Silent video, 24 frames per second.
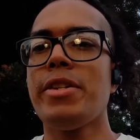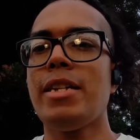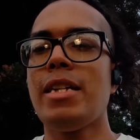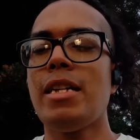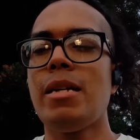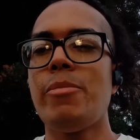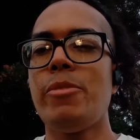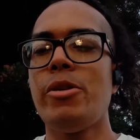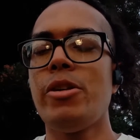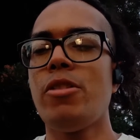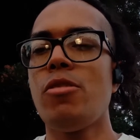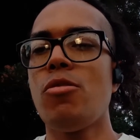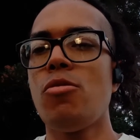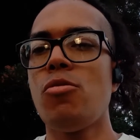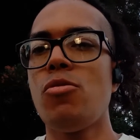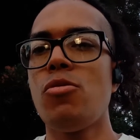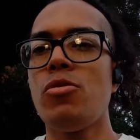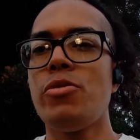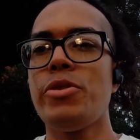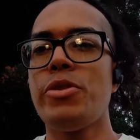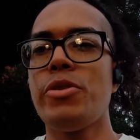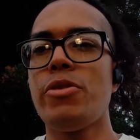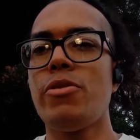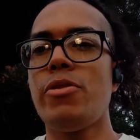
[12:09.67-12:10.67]

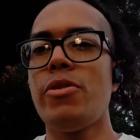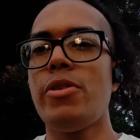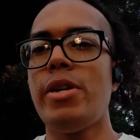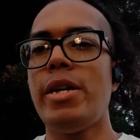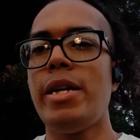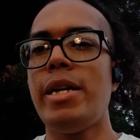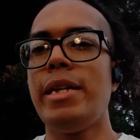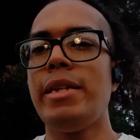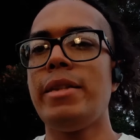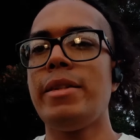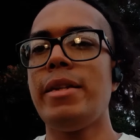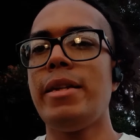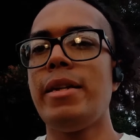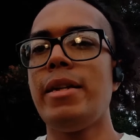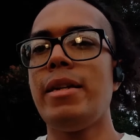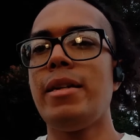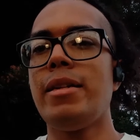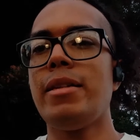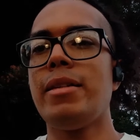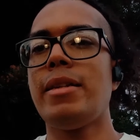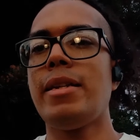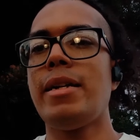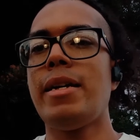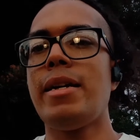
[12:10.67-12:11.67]
chemicals or anything
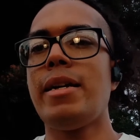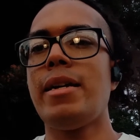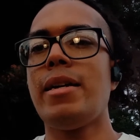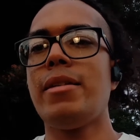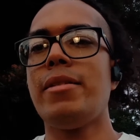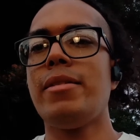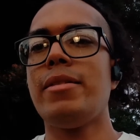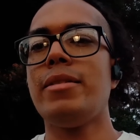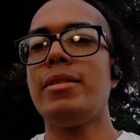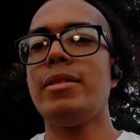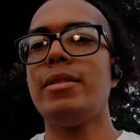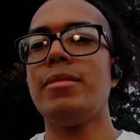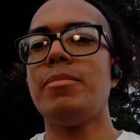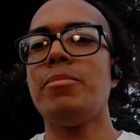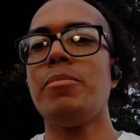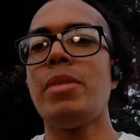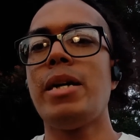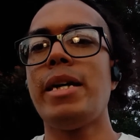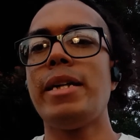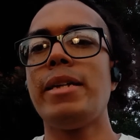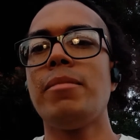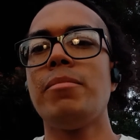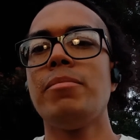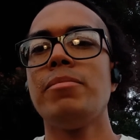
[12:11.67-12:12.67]
that might